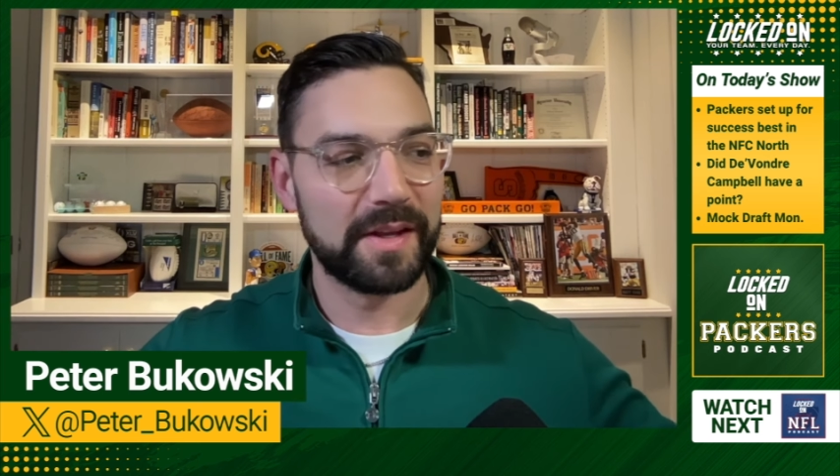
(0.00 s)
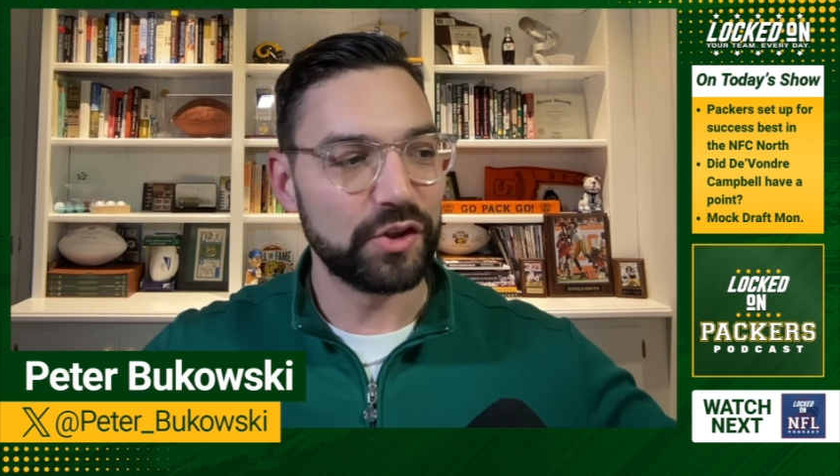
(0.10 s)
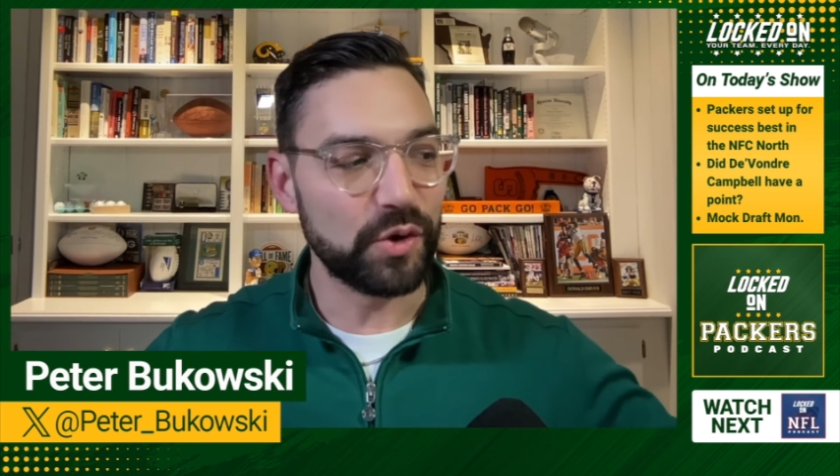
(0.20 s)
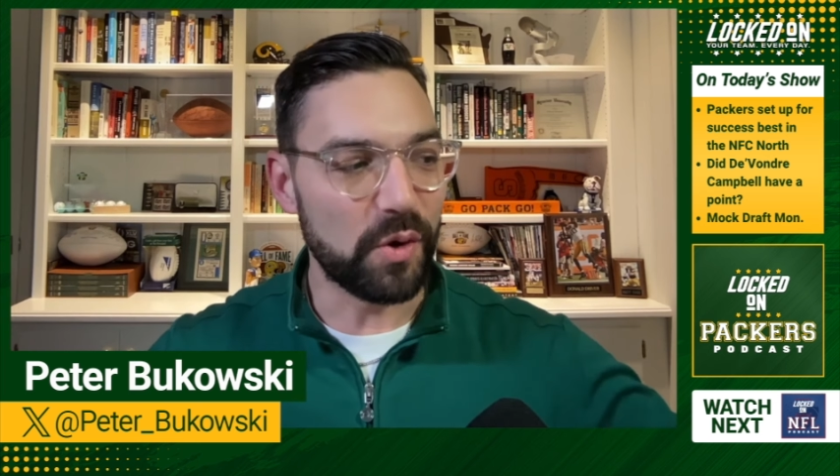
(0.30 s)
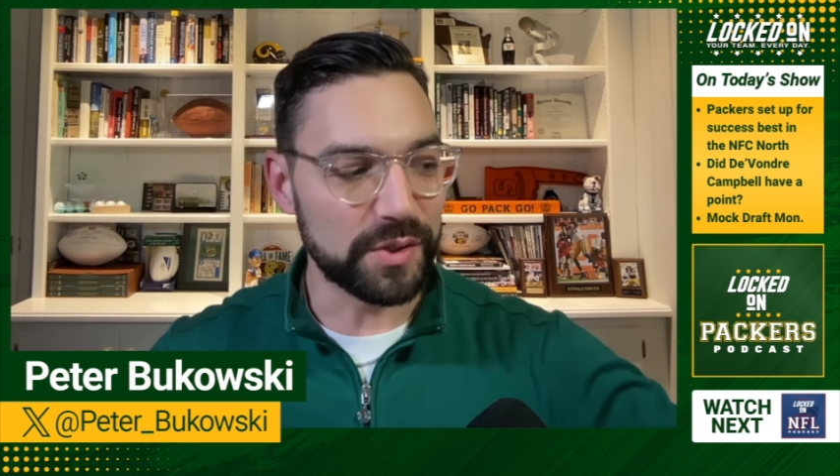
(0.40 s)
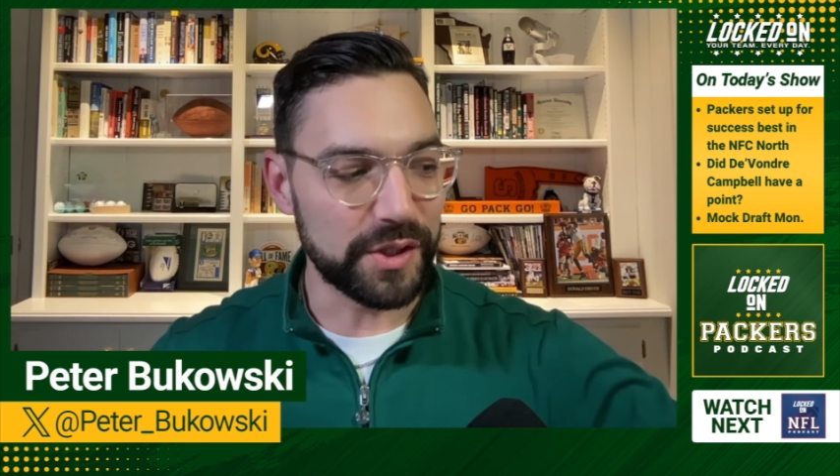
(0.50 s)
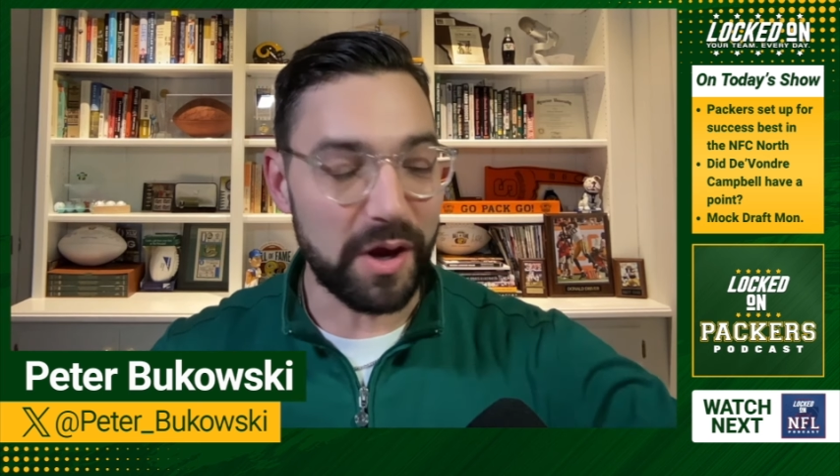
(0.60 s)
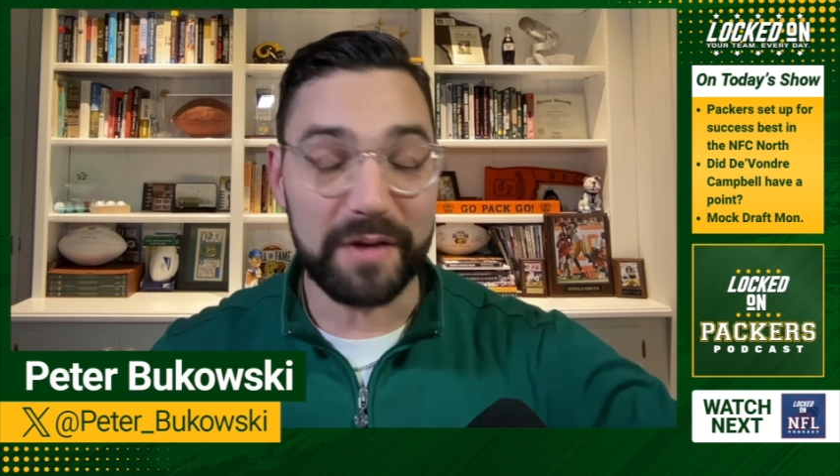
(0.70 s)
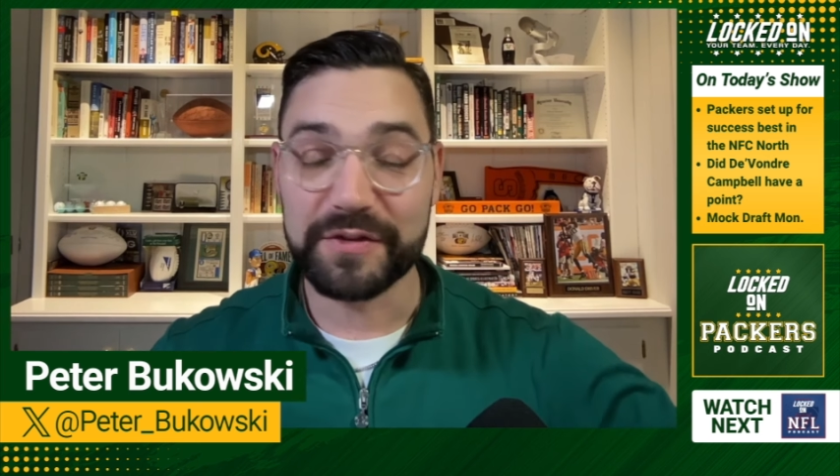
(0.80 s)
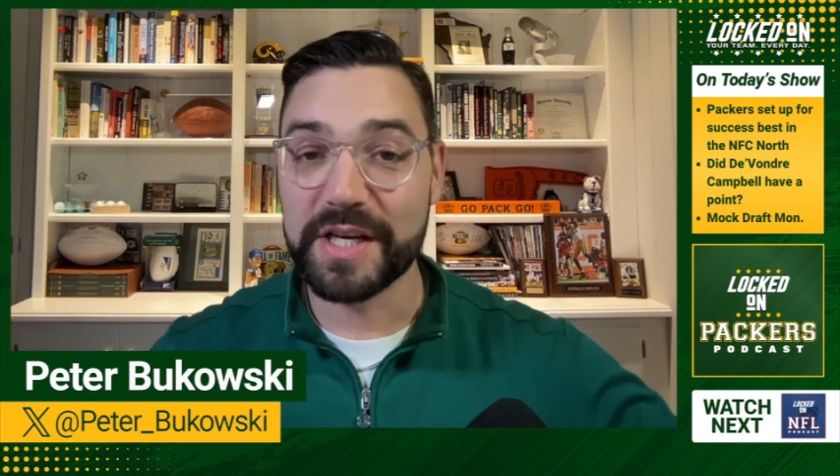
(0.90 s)
You go into the
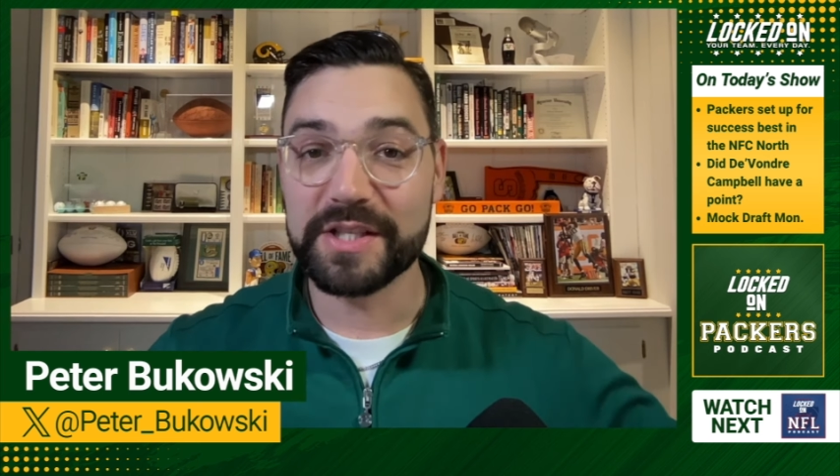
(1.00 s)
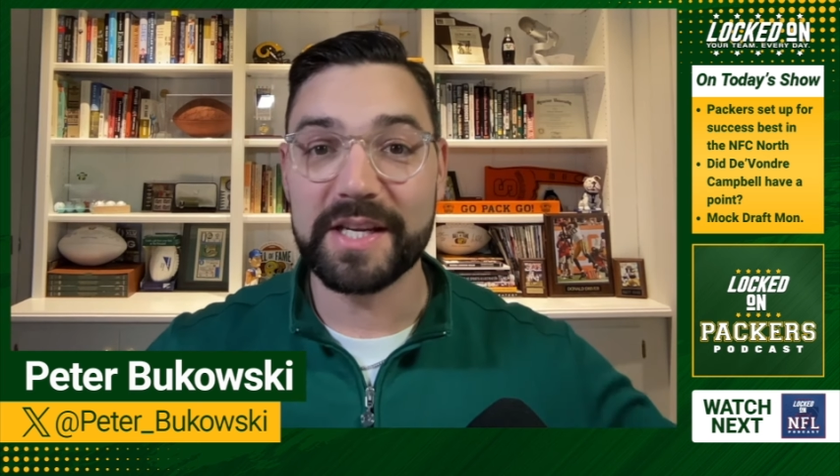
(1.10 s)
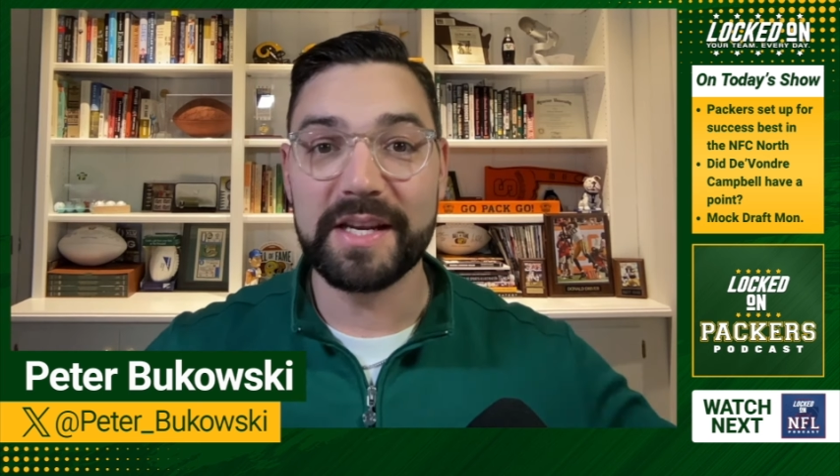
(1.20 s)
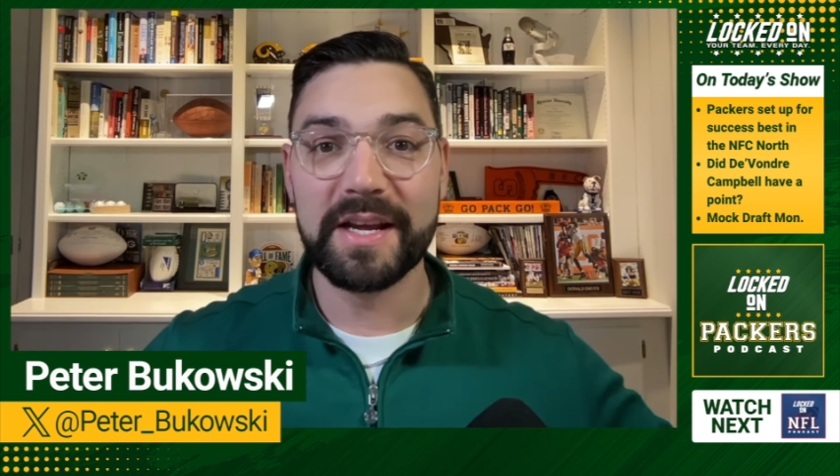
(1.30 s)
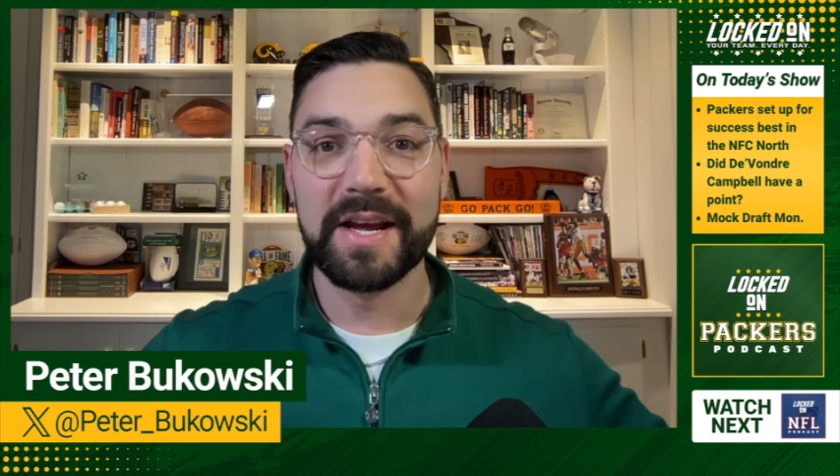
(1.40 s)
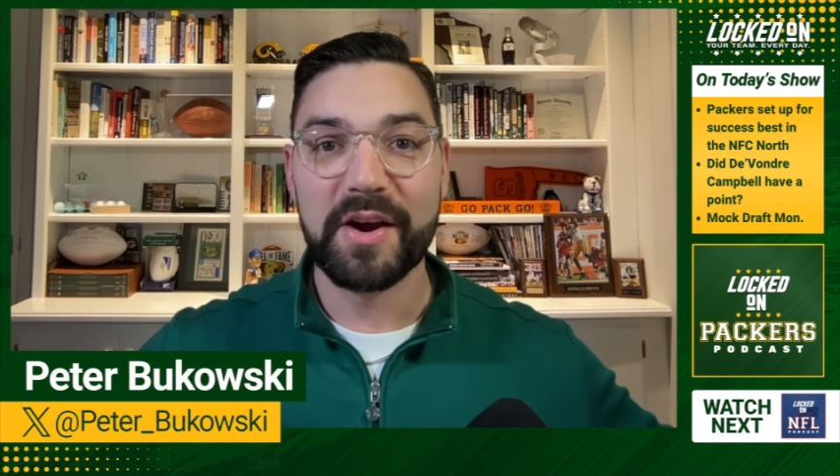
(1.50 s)
offseason